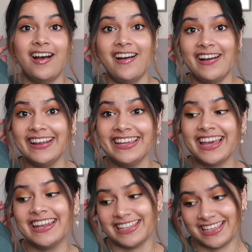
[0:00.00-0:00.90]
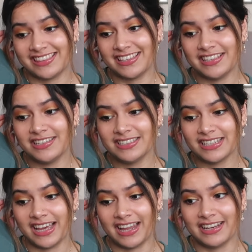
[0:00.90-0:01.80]
I need these
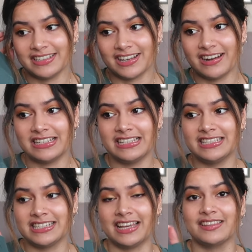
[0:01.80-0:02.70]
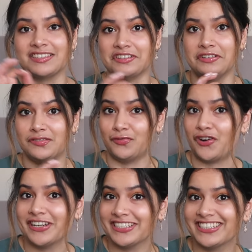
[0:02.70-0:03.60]
and I need to get the size
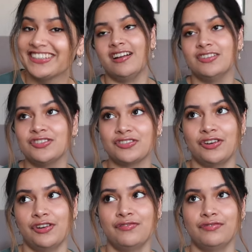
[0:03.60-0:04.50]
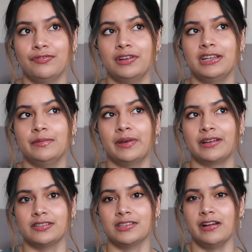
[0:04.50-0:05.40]
right. I just couldn't really
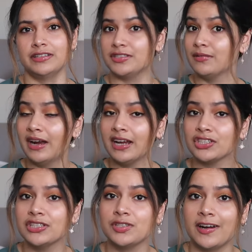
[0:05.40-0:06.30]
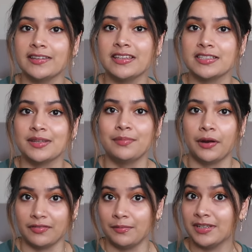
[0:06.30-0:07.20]
pick a size. So I actually tried this in
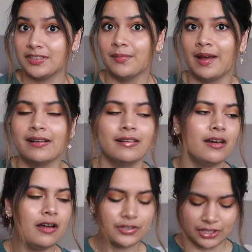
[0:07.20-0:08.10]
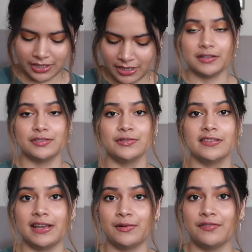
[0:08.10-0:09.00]
both a medium and a large. I saw
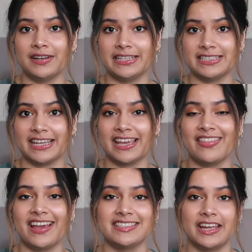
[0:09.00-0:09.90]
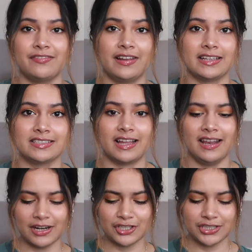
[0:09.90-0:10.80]
that they were releasing in their Dayflex
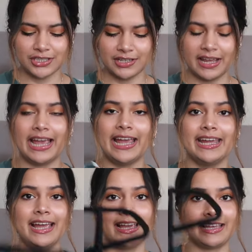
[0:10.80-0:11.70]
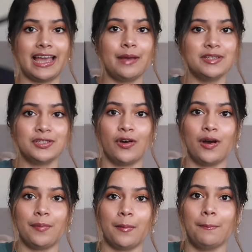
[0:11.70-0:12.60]
collection a cami
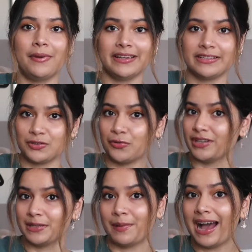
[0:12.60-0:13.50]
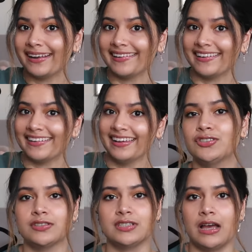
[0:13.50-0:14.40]
top, but it's already padded.
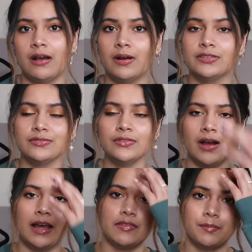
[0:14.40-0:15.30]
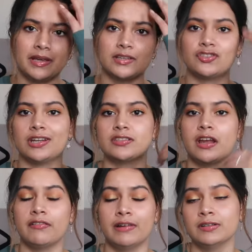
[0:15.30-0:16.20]
you can tell, I do not have the biggest chest
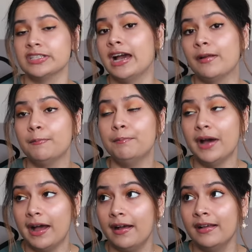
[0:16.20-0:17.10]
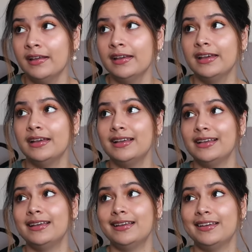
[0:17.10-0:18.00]
going around town, but
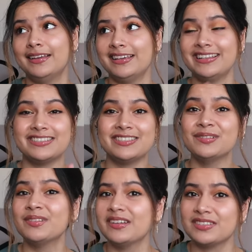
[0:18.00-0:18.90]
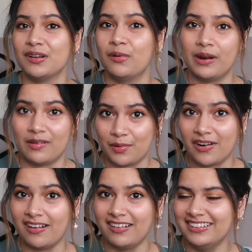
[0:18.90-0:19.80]
it's still nice to not wear a
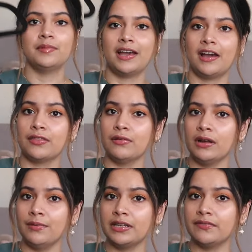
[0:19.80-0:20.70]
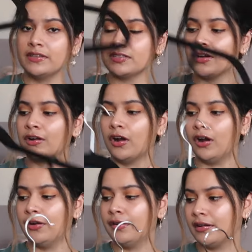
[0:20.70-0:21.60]
bra. But yeah, I thought I would give this a go,
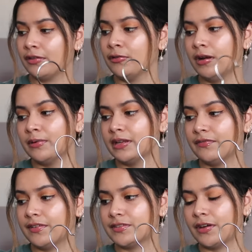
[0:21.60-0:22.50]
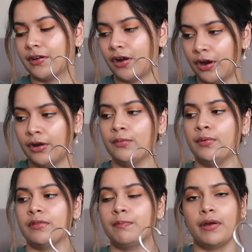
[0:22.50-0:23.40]
and I thought I would give this a go
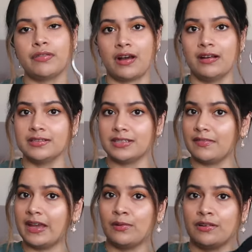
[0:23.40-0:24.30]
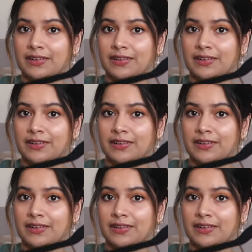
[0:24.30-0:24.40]
with both colours that they were